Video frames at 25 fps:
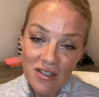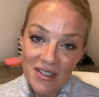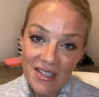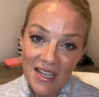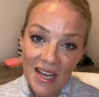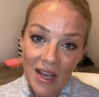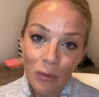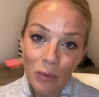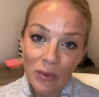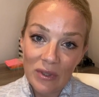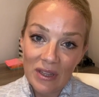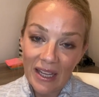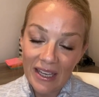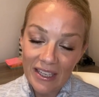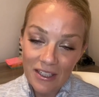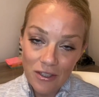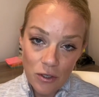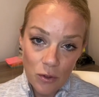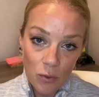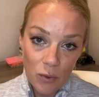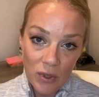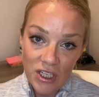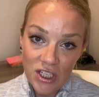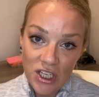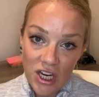and would like to
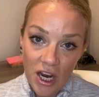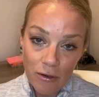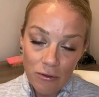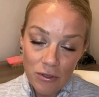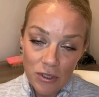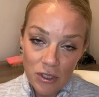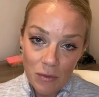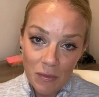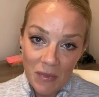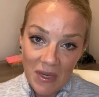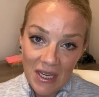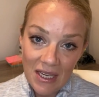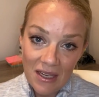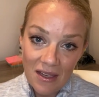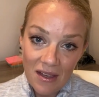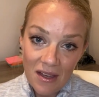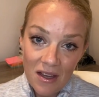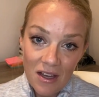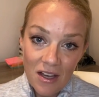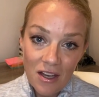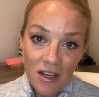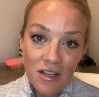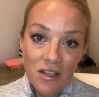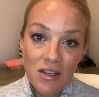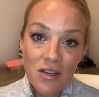reach out to me,
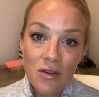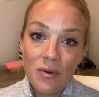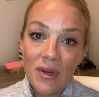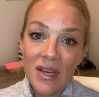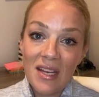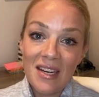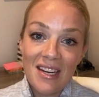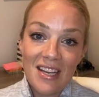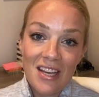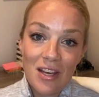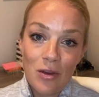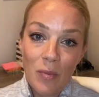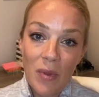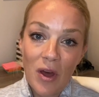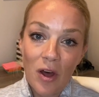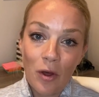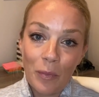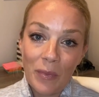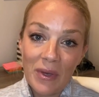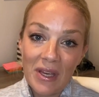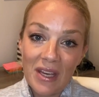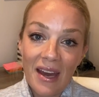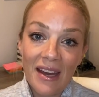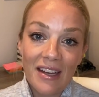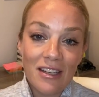you can email
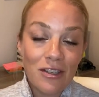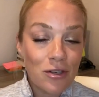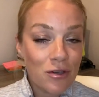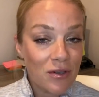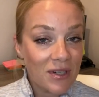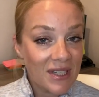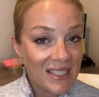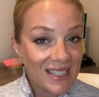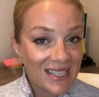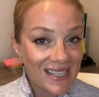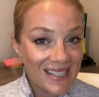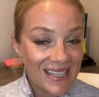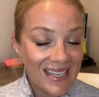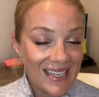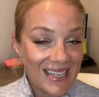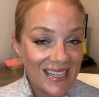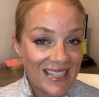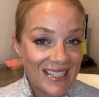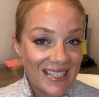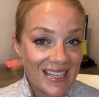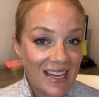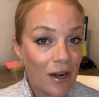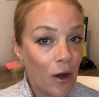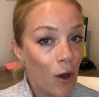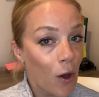me at treat
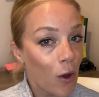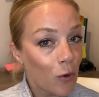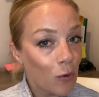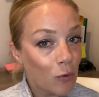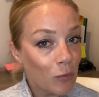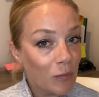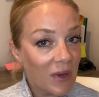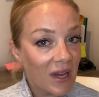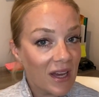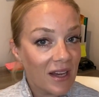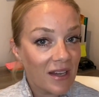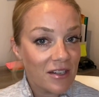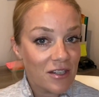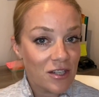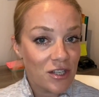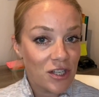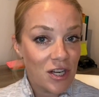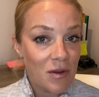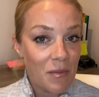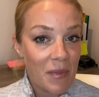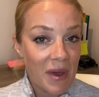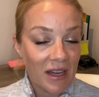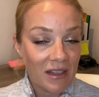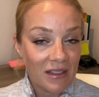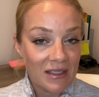dizziness at home at
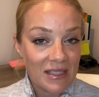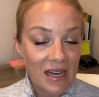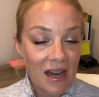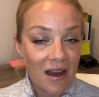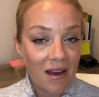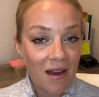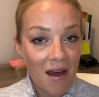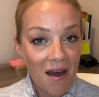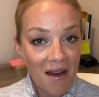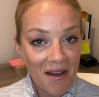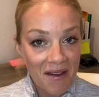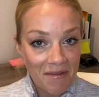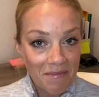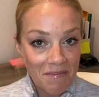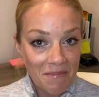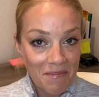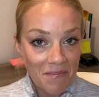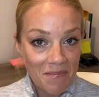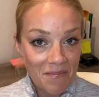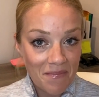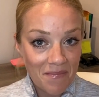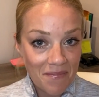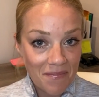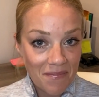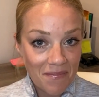gmail dot com.
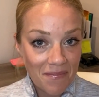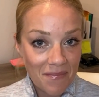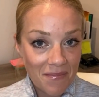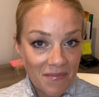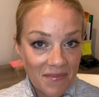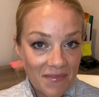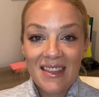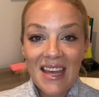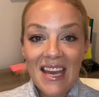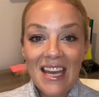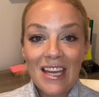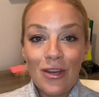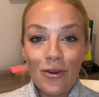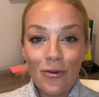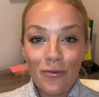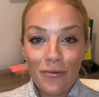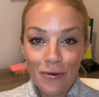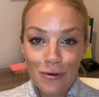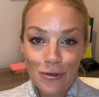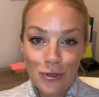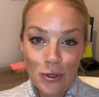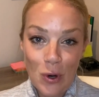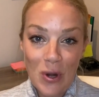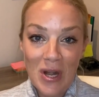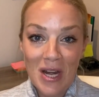Thank you for
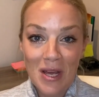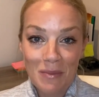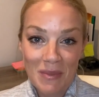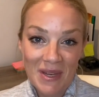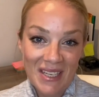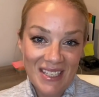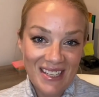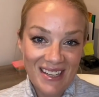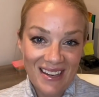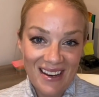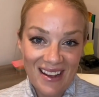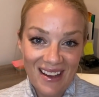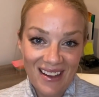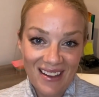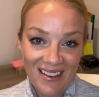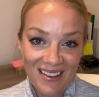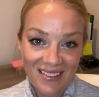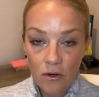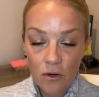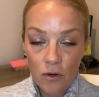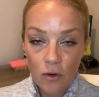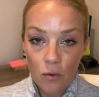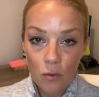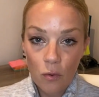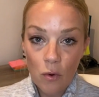joining me today.
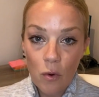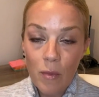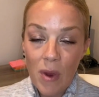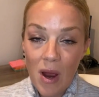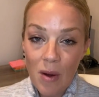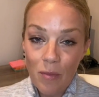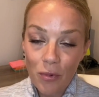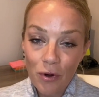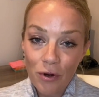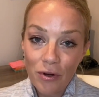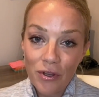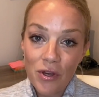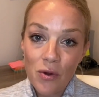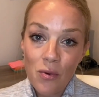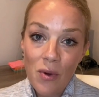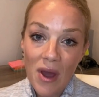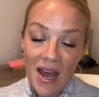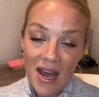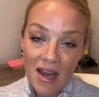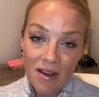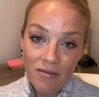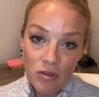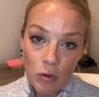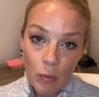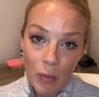Remember, you
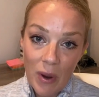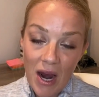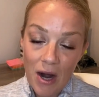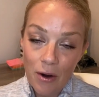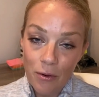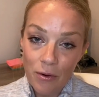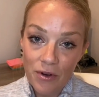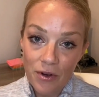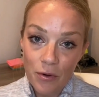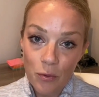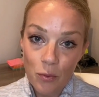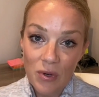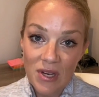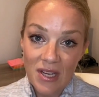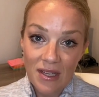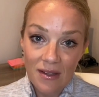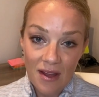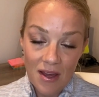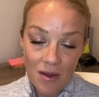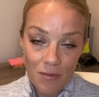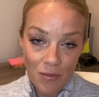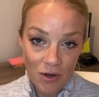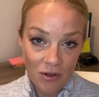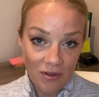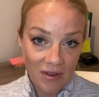have the power to
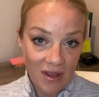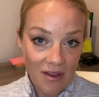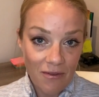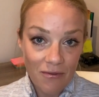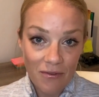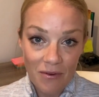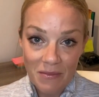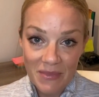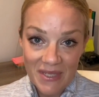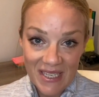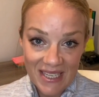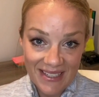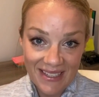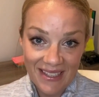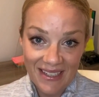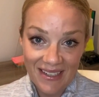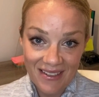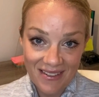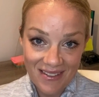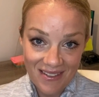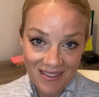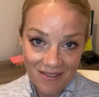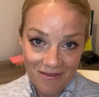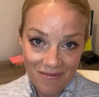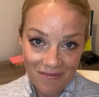reclaim your life from
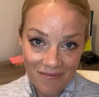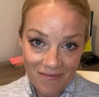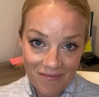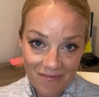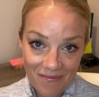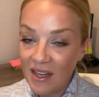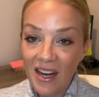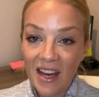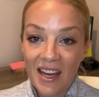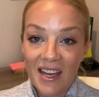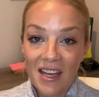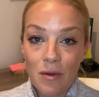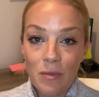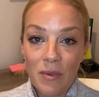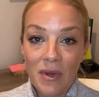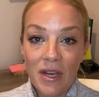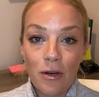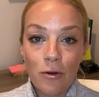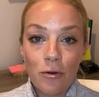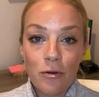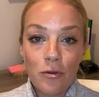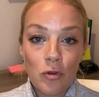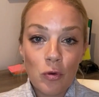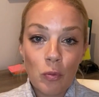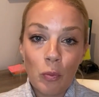dizziness, and I am
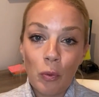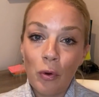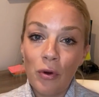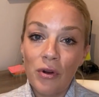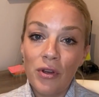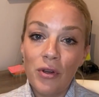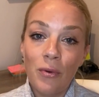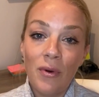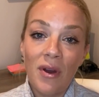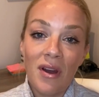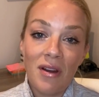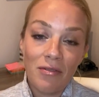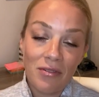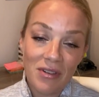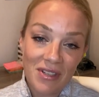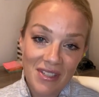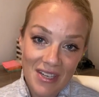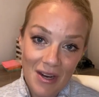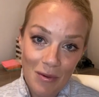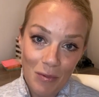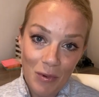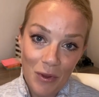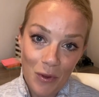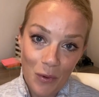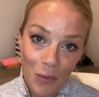here to support you every
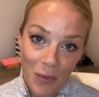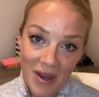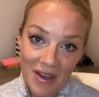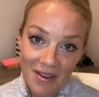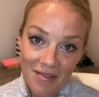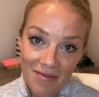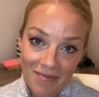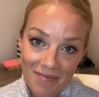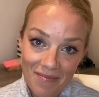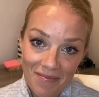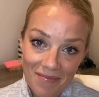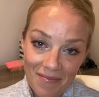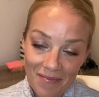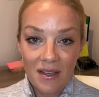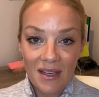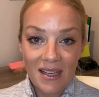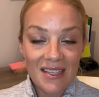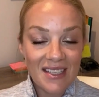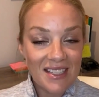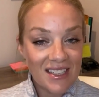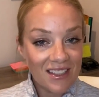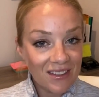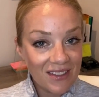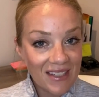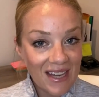step of the way.
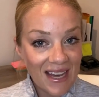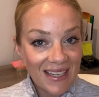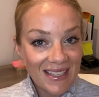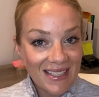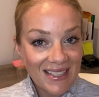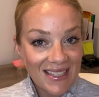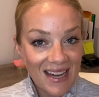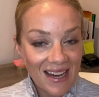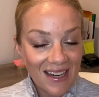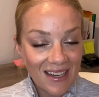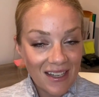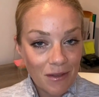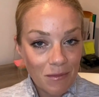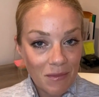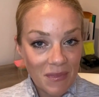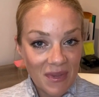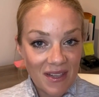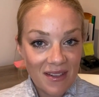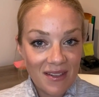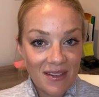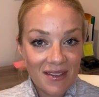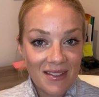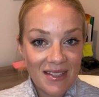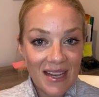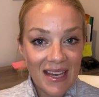Until next time,
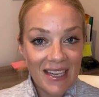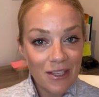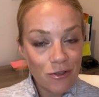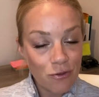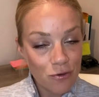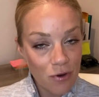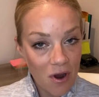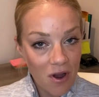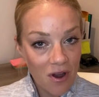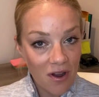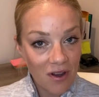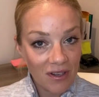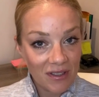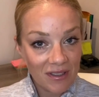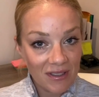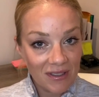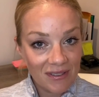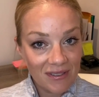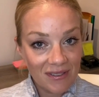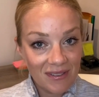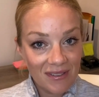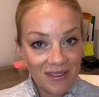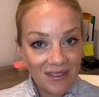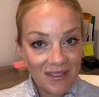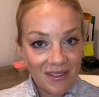stay strong,
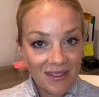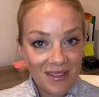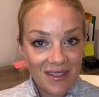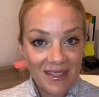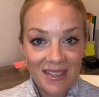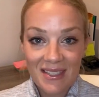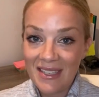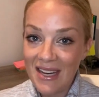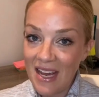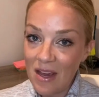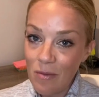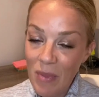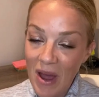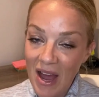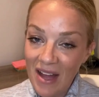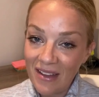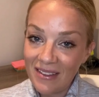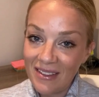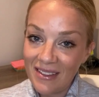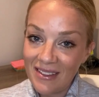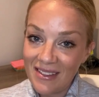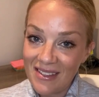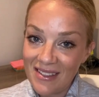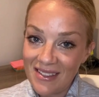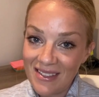stay
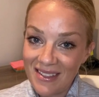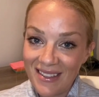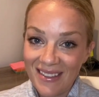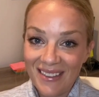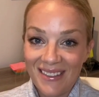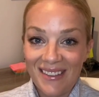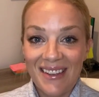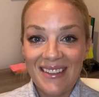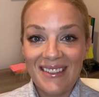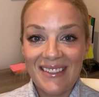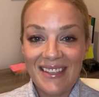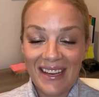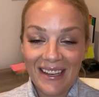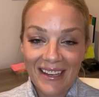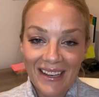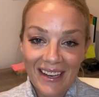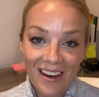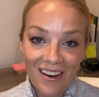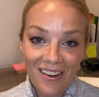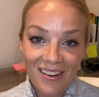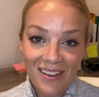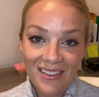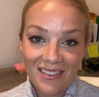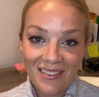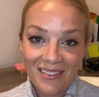balanced, and take
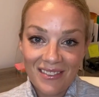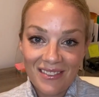care.